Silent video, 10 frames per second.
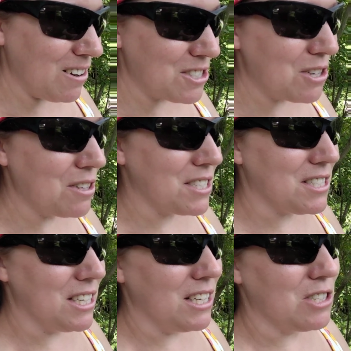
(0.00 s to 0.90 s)
Also the
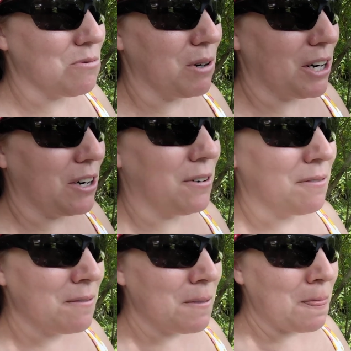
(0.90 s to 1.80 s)
scenes where
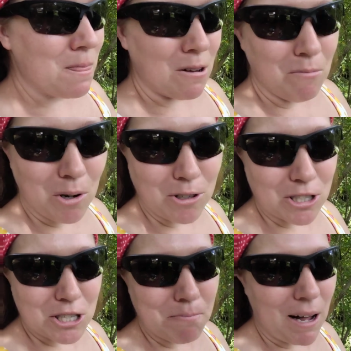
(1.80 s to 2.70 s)

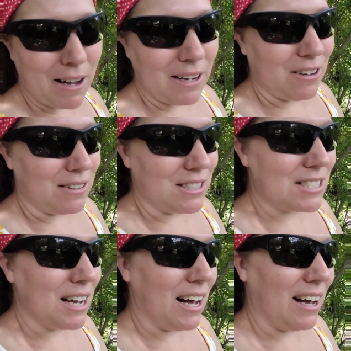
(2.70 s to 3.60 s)
Mulder's spying on
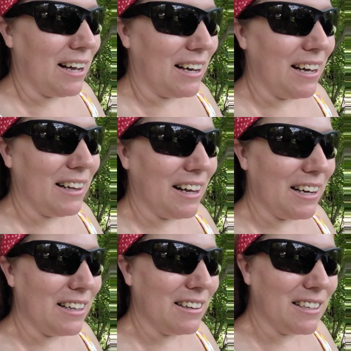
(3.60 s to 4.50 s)
this guy,
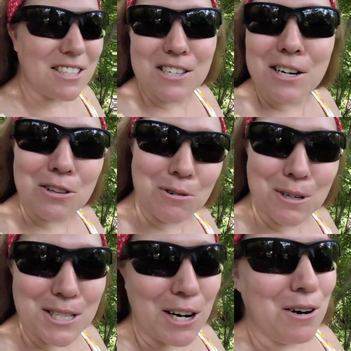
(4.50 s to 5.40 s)
like listening through
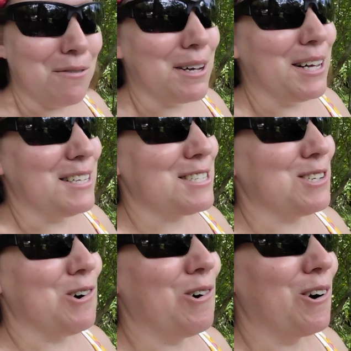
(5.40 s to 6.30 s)
his air vents
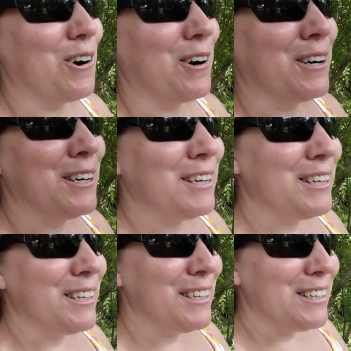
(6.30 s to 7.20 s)
or
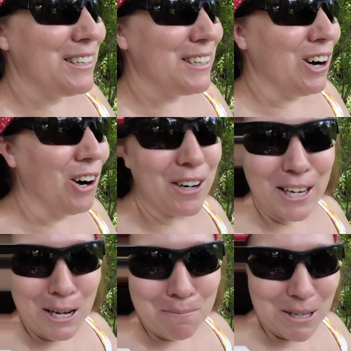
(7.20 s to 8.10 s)

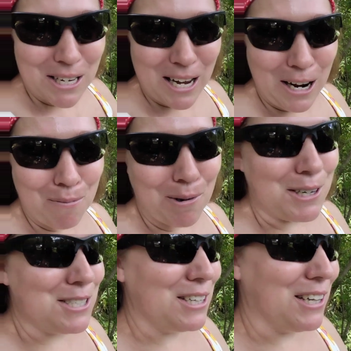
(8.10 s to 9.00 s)
hooking up the
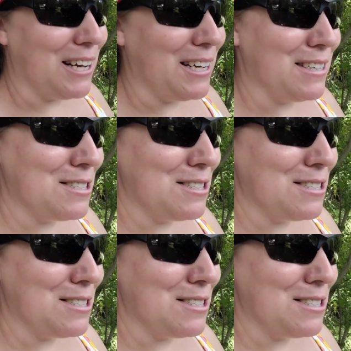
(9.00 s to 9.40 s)
camera to like